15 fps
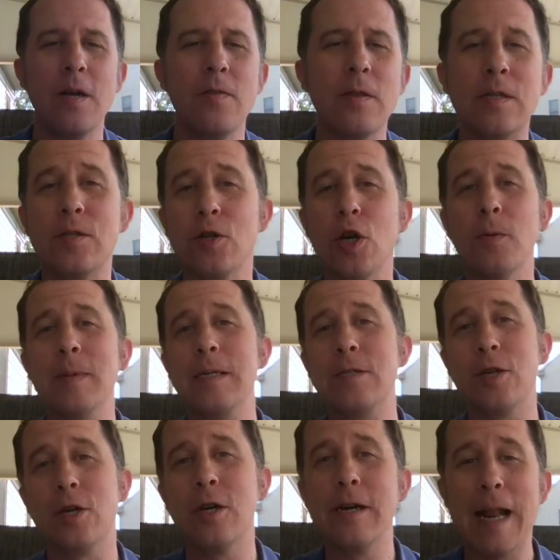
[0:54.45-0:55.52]
The sermon
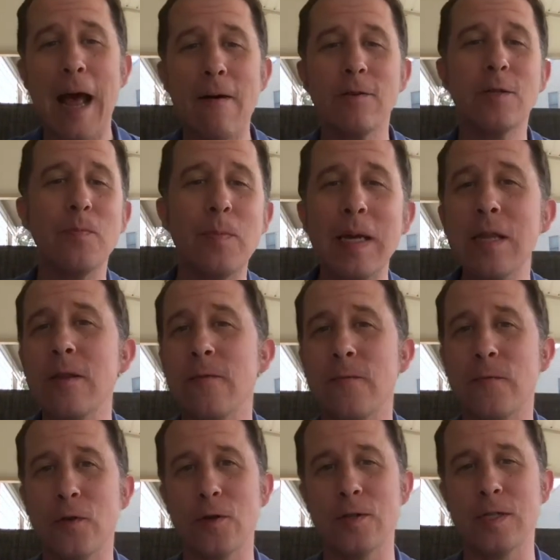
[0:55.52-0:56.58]
turned out to be the
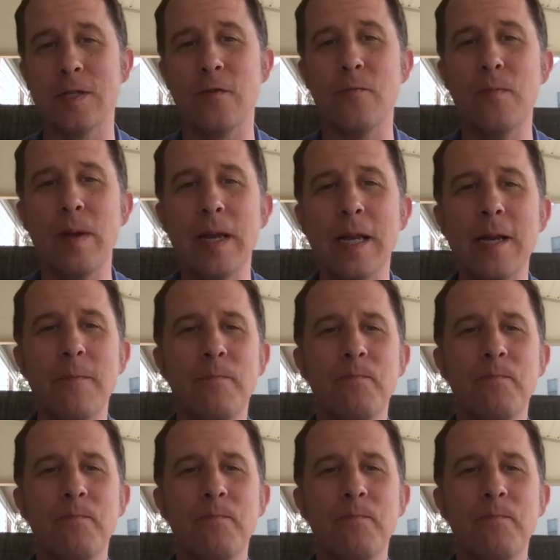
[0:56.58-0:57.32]
first of many.